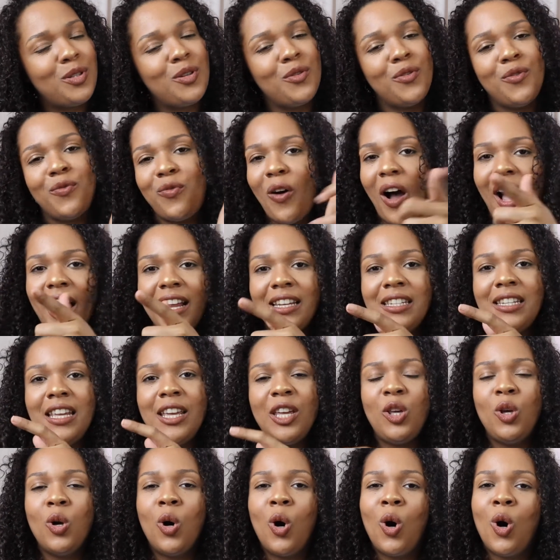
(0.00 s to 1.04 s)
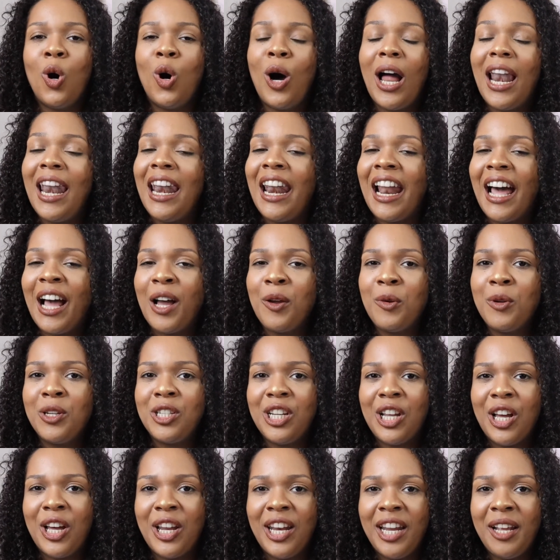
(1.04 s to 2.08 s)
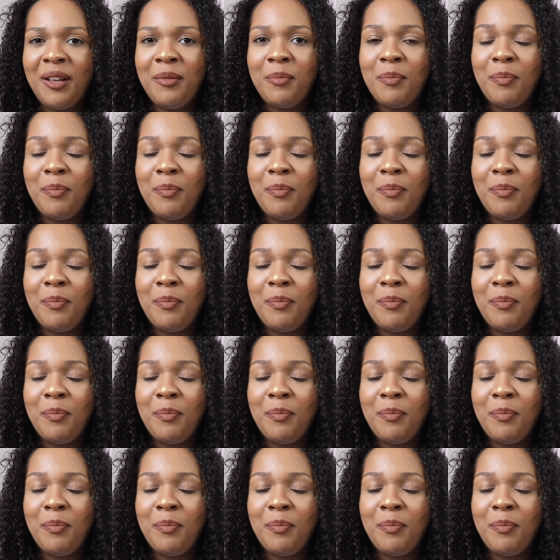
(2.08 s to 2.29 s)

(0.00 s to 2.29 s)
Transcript: to finding your language learning